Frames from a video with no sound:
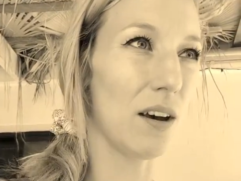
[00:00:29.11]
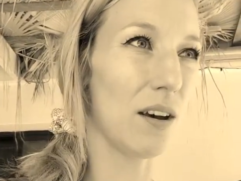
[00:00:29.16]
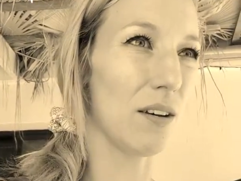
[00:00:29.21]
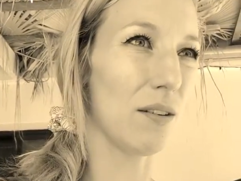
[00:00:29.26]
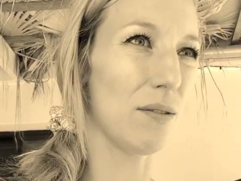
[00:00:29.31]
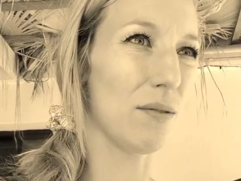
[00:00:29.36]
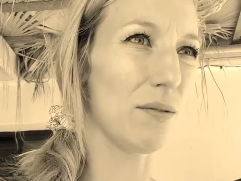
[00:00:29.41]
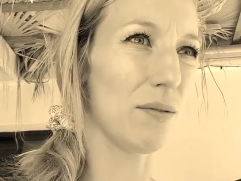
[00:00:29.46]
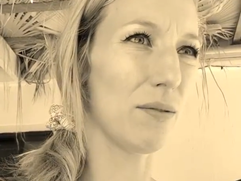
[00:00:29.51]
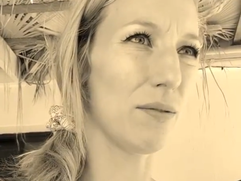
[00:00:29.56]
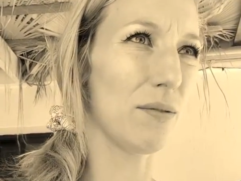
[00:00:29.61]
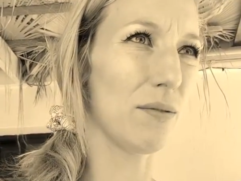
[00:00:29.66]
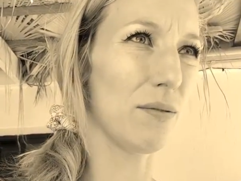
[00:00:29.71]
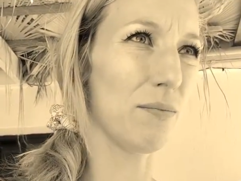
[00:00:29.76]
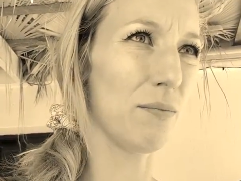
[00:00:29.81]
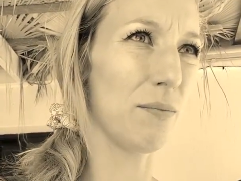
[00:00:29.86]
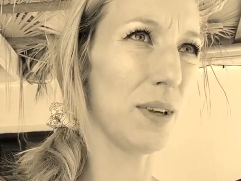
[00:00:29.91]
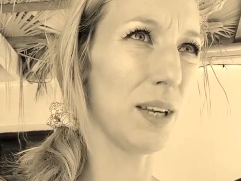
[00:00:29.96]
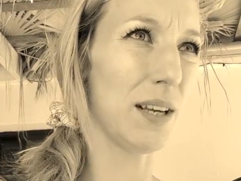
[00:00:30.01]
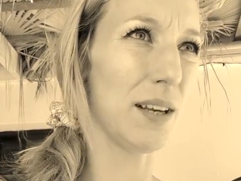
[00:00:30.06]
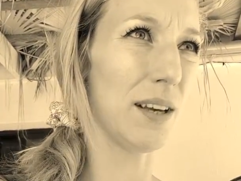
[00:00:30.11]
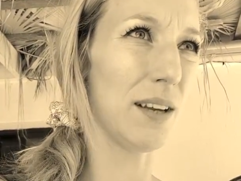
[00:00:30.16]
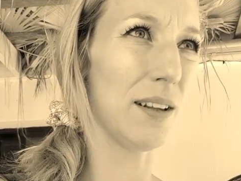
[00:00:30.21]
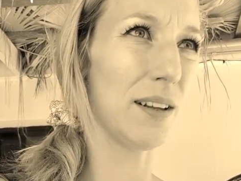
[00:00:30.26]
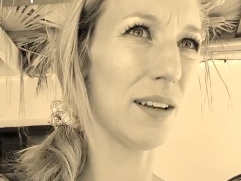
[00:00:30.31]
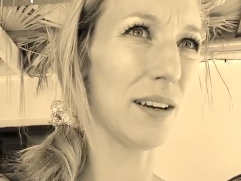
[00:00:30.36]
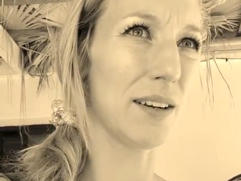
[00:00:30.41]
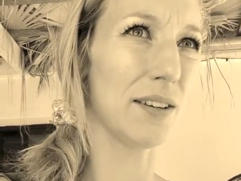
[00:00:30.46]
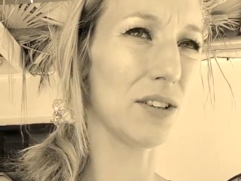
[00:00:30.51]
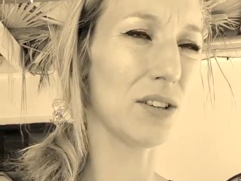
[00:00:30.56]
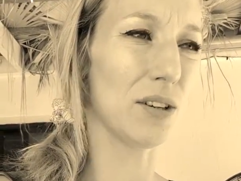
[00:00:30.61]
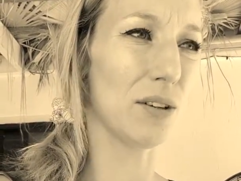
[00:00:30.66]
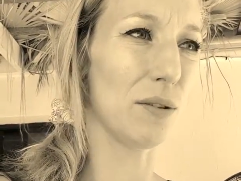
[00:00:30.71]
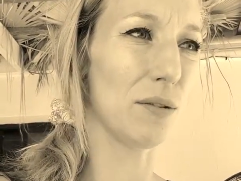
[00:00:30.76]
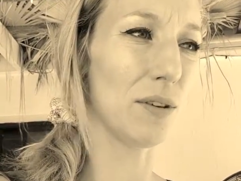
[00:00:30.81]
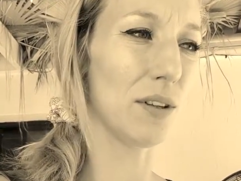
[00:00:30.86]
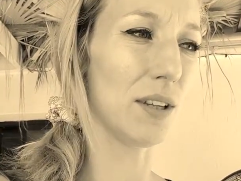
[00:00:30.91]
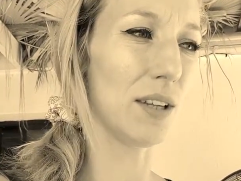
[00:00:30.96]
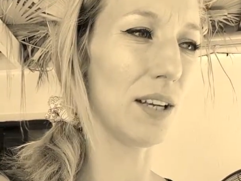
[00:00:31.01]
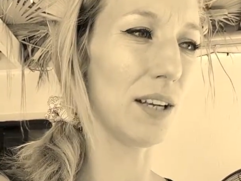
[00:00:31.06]
of making their
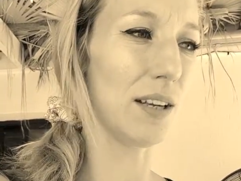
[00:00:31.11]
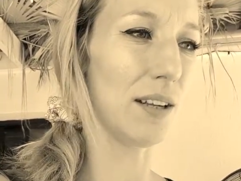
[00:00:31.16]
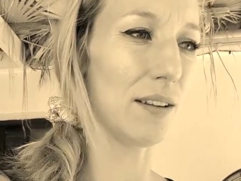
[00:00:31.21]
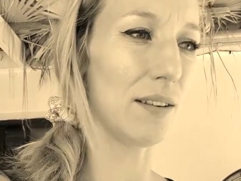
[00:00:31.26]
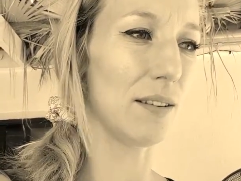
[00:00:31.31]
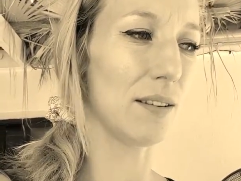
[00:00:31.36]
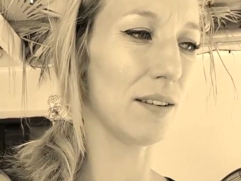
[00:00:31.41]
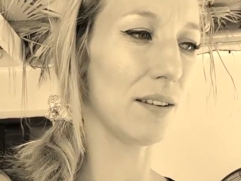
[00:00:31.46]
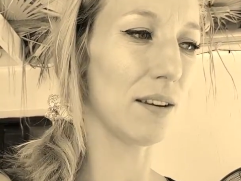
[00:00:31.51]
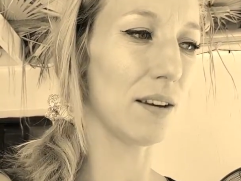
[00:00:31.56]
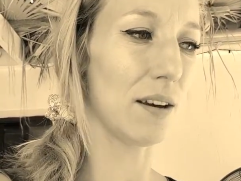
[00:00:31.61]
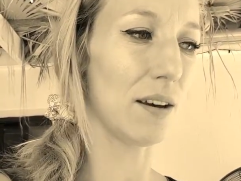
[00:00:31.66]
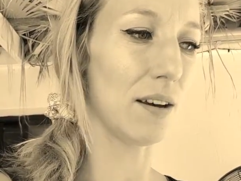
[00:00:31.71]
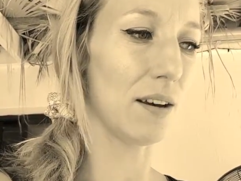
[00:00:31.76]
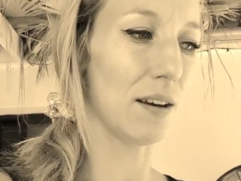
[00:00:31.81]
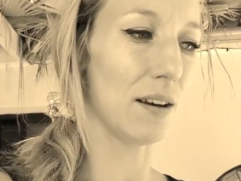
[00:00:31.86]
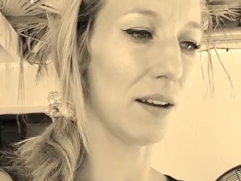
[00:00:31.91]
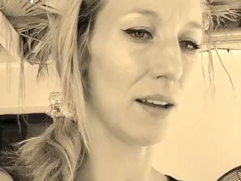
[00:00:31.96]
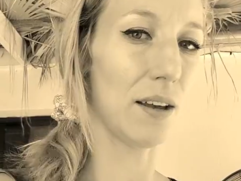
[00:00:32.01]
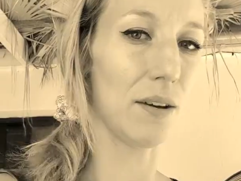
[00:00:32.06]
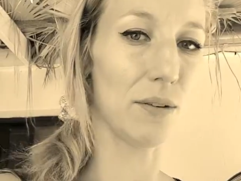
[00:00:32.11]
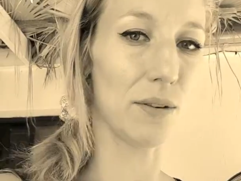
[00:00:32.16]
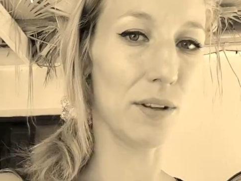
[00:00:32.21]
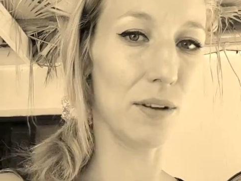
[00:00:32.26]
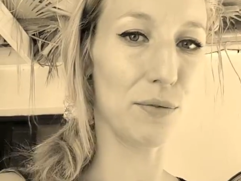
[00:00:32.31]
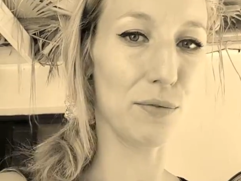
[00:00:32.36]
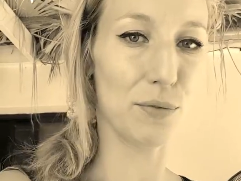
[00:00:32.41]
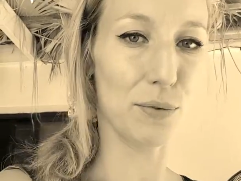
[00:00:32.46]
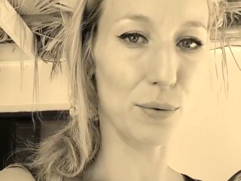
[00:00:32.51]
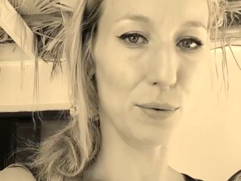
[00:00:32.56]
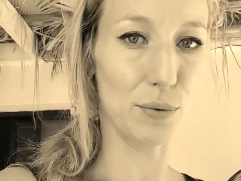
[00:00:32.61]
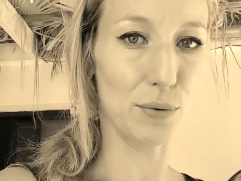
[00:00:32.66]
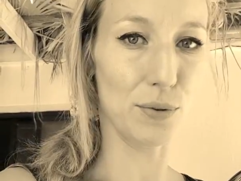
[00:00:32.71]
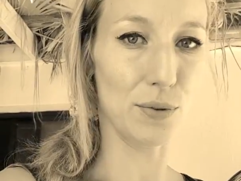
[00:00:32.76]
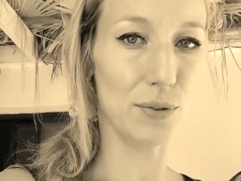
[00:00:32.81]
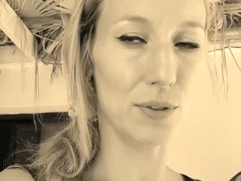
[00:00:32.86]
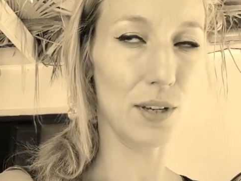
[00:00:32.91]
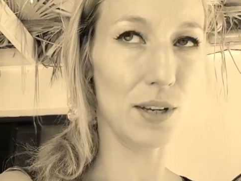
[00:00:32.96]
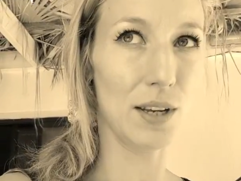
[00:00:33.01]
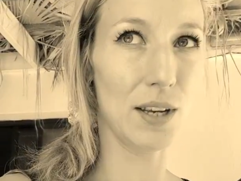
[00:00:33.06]
children eat healthy
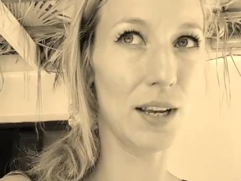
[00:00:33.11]
foods.